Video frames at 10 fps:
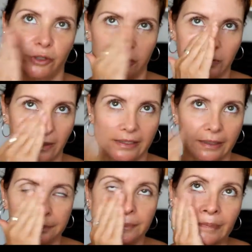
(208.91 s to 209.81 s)

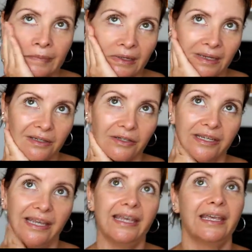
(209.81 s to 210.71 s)
moisturizer, you
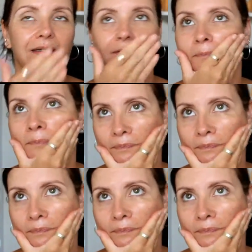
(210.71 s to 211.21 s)
can